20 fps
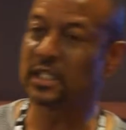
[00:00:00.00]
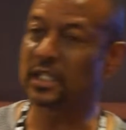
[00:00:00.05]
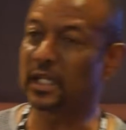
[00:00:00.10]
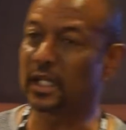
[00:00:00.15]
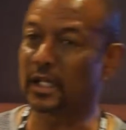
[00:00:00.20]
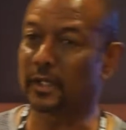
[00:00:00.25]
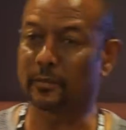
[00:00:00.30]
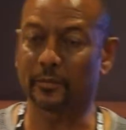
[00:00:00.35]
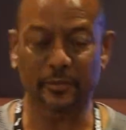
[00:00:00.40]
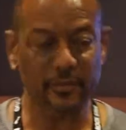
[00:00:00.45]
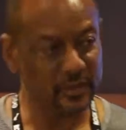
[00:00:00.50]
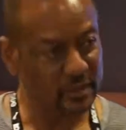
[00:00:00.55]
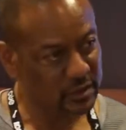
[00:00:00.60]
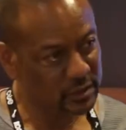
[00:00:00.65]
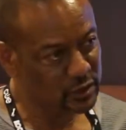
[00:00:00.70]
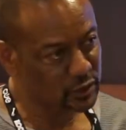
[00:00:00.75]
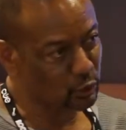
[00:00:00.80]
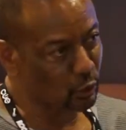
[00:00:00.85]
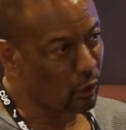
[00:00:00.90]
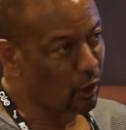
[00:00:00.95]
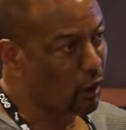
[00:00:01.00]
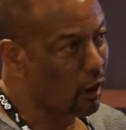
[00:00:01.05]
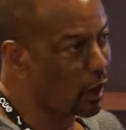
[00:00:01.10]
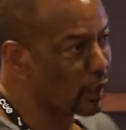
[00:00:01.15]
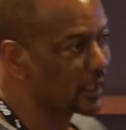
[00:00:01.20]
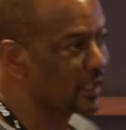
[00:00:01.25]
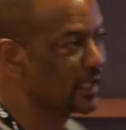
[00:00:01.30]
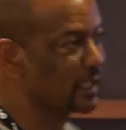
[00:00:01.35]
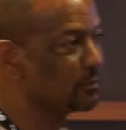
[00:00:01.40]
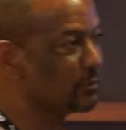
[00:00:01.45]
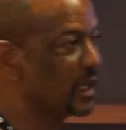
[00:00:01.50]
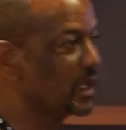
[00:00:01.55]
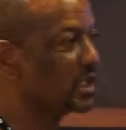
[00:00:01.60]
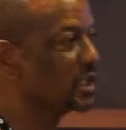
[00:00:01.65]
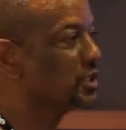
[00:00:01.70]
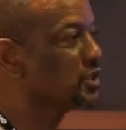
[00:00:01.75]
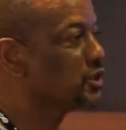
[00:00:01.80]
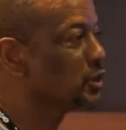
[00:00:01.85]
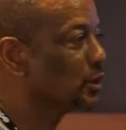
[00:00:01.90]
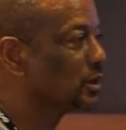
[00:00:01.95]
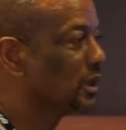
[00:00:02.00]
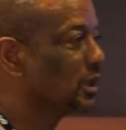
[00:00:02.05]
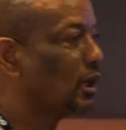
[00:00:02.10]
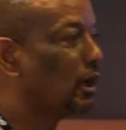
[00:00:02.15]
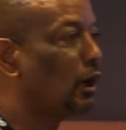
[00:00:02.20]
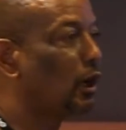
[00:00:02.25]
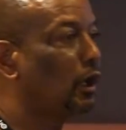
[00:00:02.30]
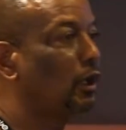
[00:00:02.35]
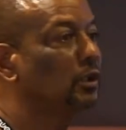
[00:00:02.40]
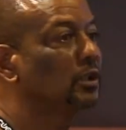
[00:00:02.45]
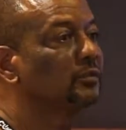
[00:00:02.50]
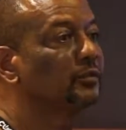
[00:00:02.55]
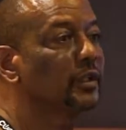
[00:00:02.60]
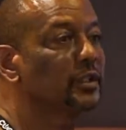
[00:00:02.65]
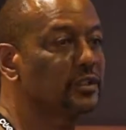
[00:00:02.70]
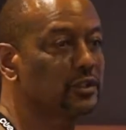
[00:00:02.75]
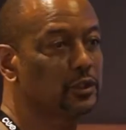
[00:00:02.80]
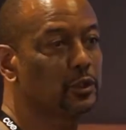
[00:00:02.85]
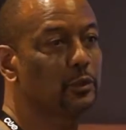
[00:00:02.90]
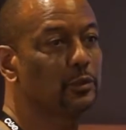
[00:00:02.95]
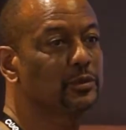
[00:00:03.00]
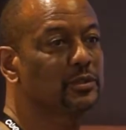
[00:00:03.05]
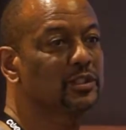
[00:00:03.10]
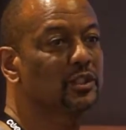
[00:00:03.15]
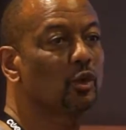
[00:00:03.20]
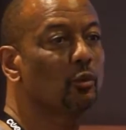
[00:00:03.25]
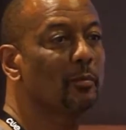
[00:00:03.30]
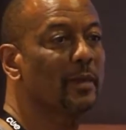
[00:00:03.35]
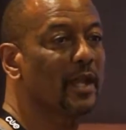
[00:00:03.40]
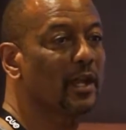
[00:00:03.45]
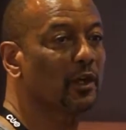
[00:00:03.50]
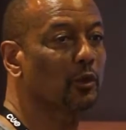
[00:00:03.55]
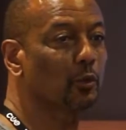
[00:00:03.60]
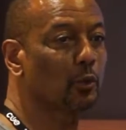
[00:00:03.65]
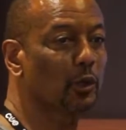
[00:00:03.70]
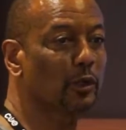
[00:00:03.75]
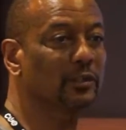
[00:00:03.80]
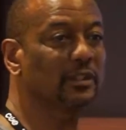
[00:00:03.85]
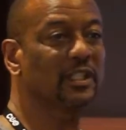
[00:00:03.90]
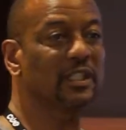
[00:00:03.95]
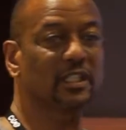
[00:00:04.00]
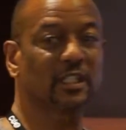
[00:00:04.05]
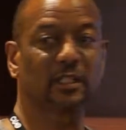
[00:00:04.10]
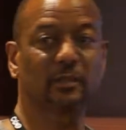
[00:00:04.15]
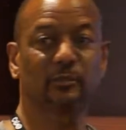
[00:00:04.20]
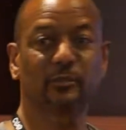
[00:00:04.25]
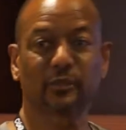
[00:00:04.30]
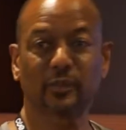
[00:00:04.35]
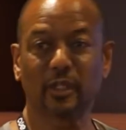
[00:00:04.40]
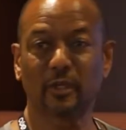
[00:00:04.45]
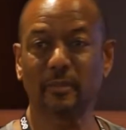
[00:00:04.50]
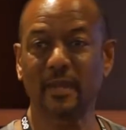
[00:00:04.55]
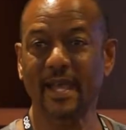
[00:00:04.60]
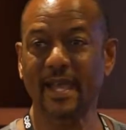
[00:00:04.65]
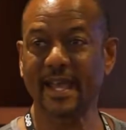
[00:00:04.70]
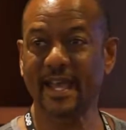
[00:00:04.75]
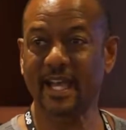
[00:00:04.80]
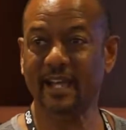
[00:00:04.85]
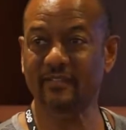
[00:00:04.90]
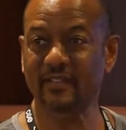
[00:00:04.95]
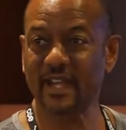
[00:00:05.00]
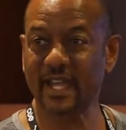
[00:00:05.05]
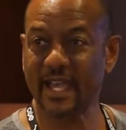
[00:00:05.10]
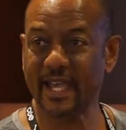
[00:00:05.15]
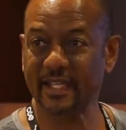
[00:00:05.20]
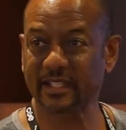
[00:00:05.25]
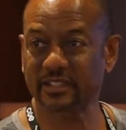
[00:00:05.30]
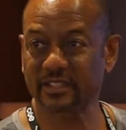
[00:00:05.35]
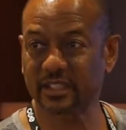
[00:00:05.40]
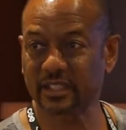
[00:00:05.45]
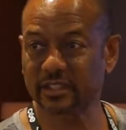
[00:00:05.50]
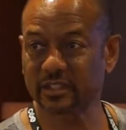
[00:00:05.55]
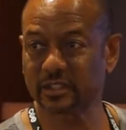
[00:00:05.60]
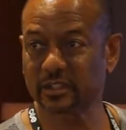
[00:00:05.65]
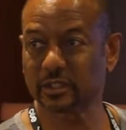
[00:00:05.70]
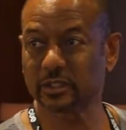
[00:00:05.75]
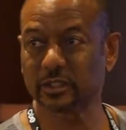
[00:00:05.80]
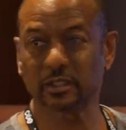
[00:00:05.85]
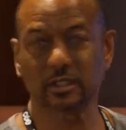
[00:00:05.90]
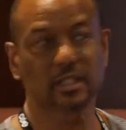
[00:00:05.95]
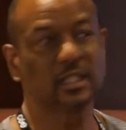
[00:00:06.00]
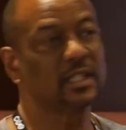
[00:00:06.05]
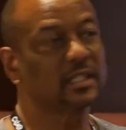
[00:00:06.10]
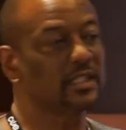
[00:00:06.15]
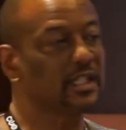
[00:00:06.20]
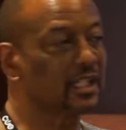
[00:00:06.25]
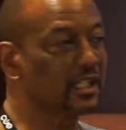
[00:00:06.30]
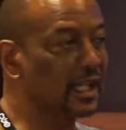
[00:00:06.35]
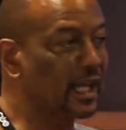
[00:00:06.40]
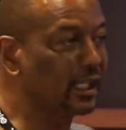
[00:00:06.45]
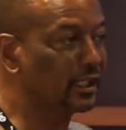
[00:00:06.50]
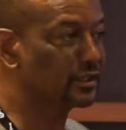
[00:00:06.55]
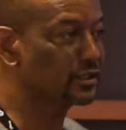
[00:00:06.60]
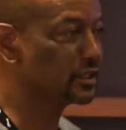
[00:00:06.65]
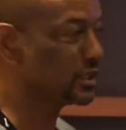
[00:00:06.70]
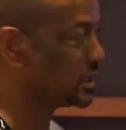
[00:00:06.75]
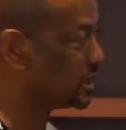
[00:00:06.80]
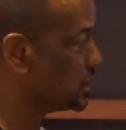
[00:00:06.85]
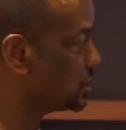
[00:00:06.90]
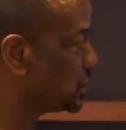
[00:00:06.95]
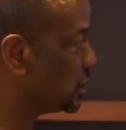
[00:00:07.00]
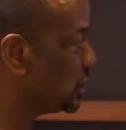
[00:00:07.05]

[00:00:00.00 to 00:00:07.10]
uh, strong in making sure that all of our students, no matter where they come from, have access to good technology and